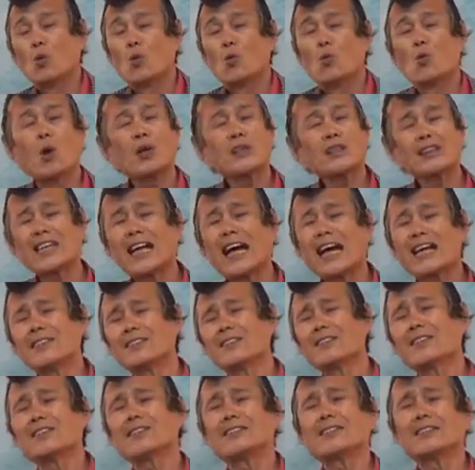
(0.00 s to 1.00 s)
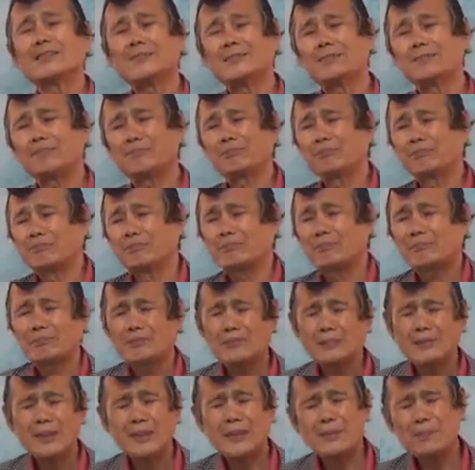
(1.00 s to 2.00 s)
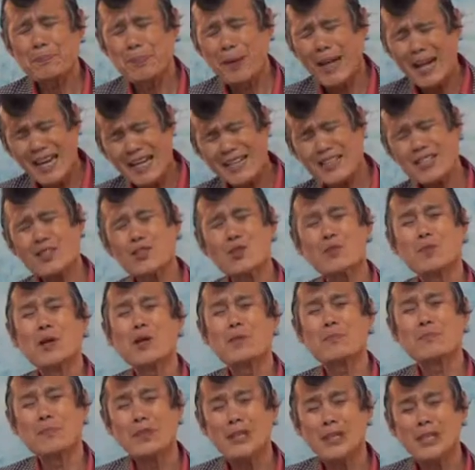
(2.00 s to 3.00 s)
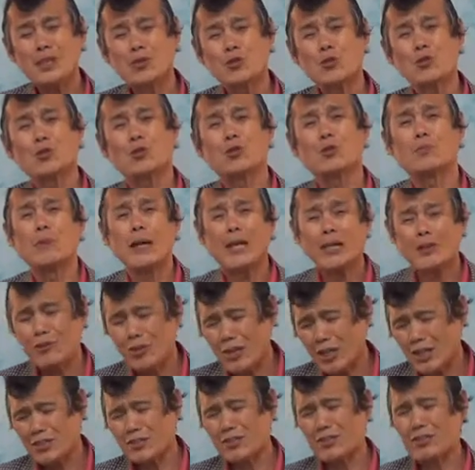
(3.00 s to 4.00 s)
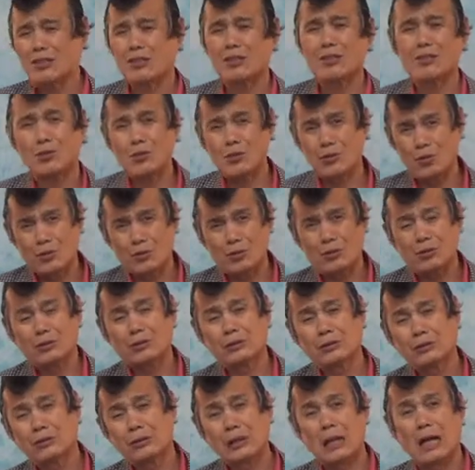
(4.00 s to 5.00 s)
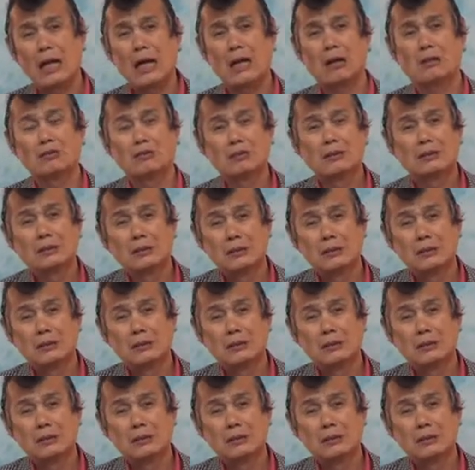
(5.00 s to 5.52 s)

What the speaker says: What does Passover mean to you? My question to you now.